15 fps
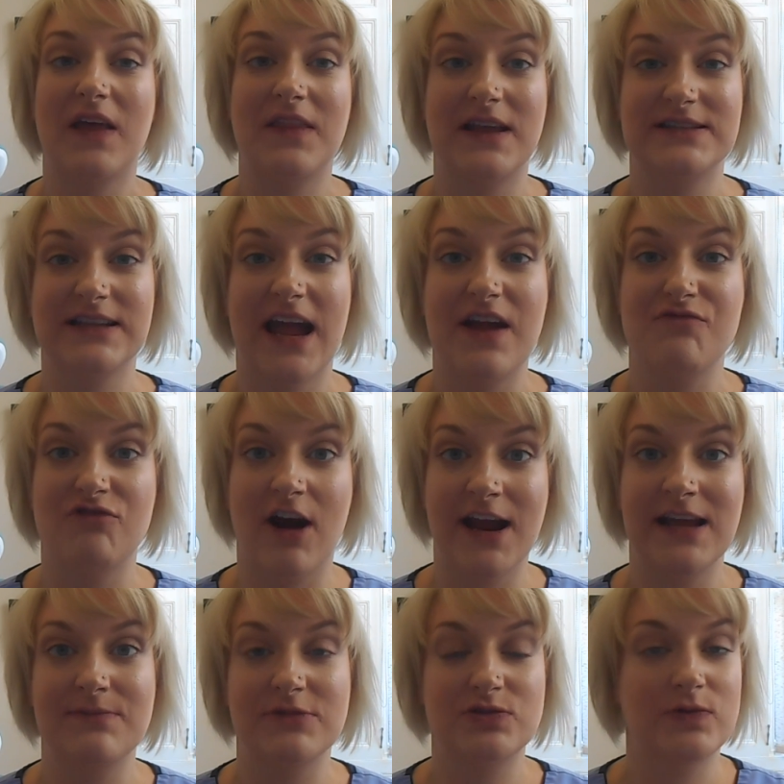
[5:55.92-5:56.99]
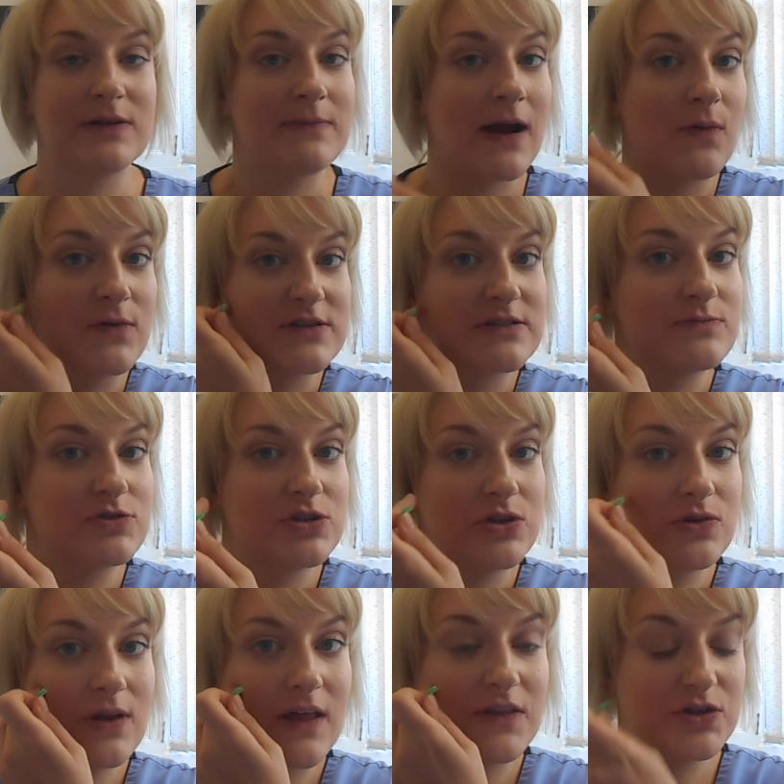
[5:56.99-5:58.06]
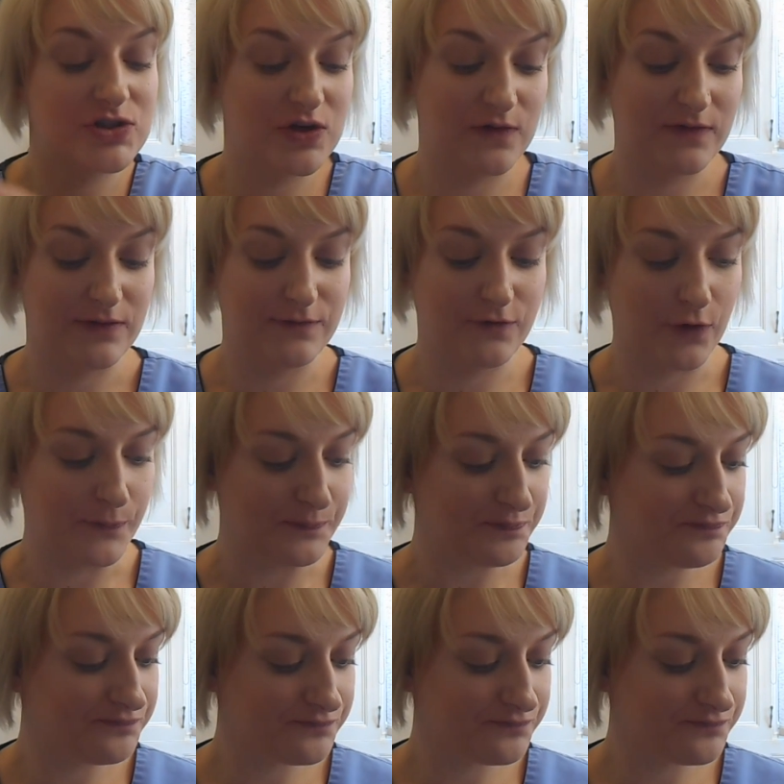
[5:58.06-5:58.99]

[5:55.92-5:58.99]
And let's get in right in between my wisdom tooth and the tooth in front.